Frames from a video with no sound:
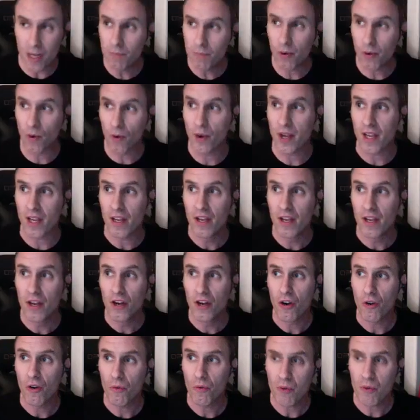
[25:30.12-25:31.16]
point,
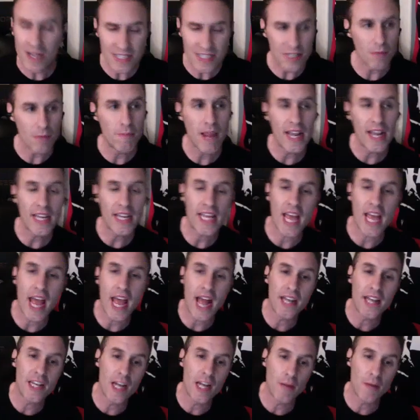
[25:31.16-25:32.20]
WrestleMania
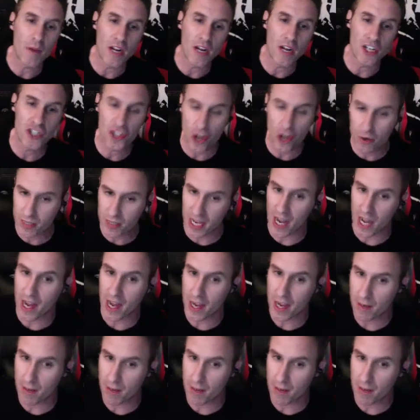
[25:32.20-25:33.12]
ended up on Showtime.